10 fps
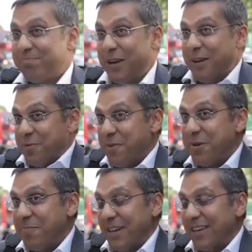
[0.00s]
Being a Premier
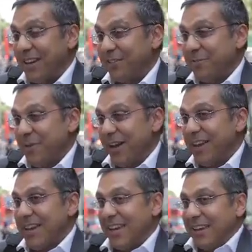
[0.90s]
Bank customer,
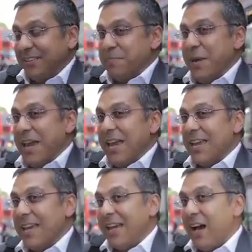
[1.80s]
it is a bit
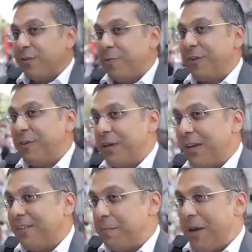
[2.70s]
I suppose
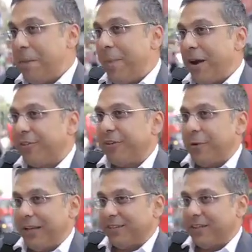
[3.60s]
it's a bit embarrassing
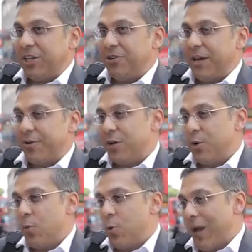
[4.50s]
when there's a queue there and you
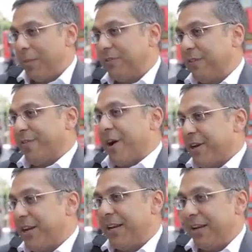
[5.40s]
walk up to the front
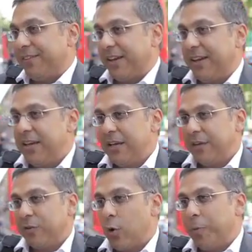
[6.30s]
and there's a
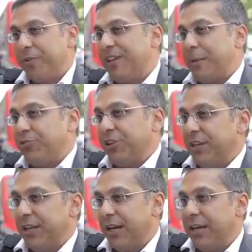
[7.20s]
sort of perception
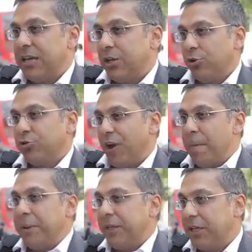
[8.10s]
that you're
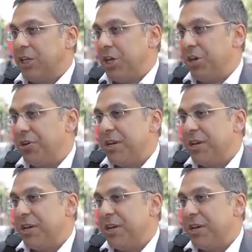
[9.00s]
jumping the queue.